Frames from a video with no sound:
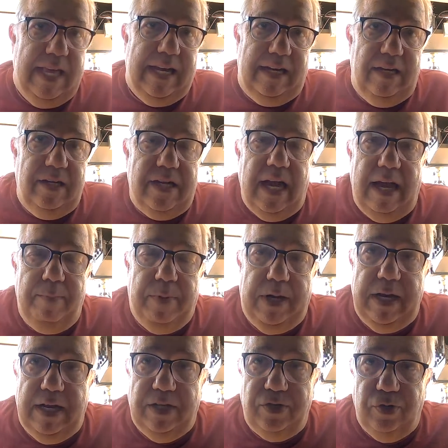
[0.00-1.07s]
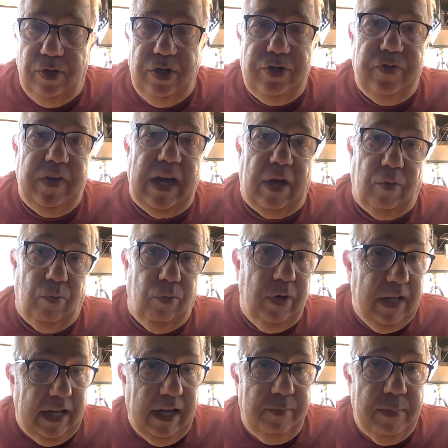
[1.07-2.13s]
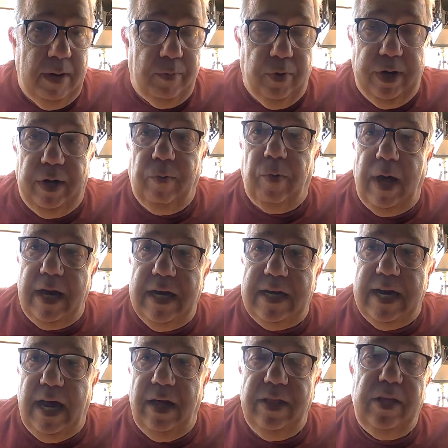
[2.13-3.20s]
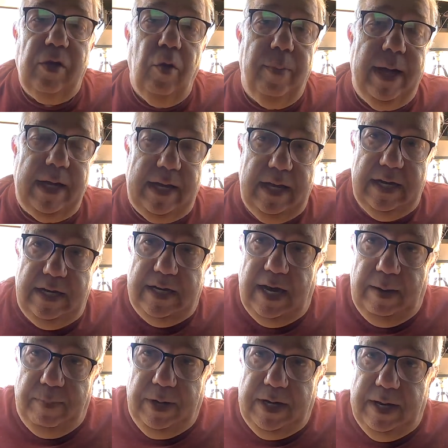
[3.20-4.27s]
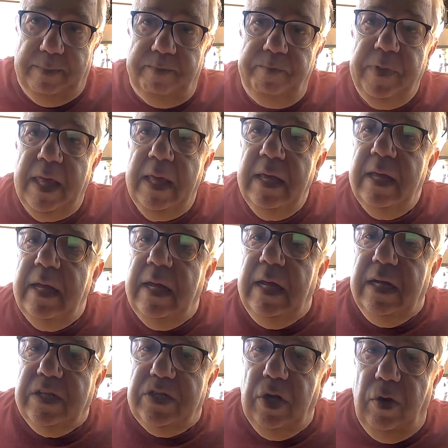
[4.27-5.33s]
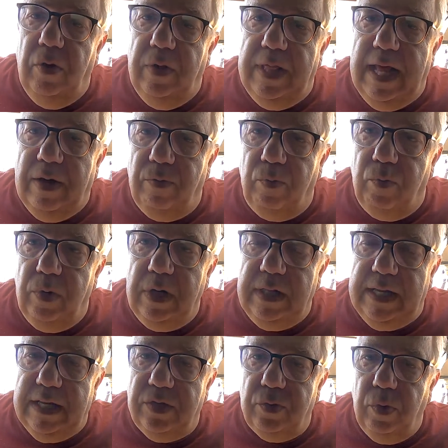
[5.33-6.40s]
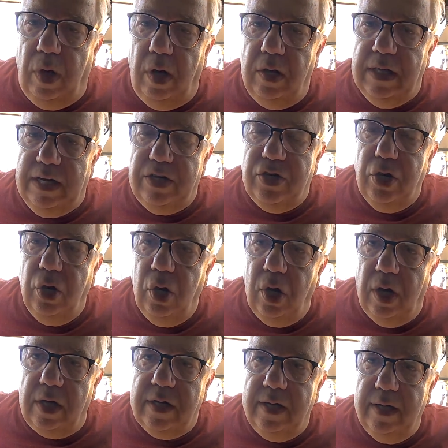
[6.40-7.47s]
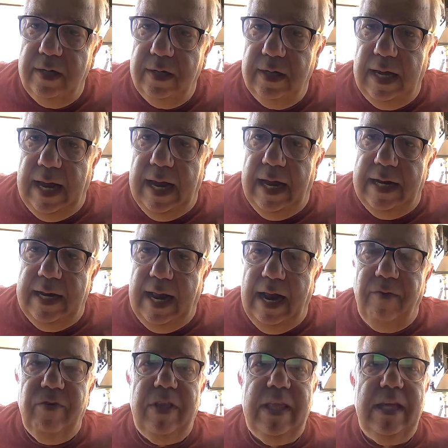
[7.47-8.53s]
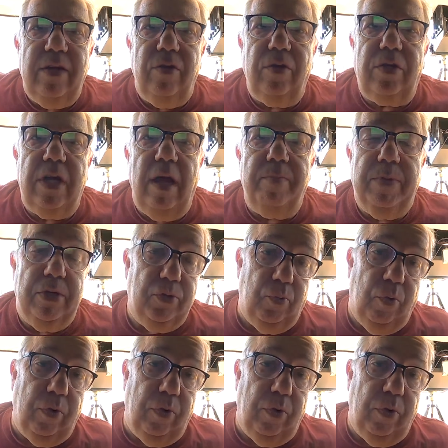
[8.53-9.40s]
thing to type it in. So unless you've got a really good memory, write it down, then go back in and type it in. So that really is all it took, and everything hooked up and is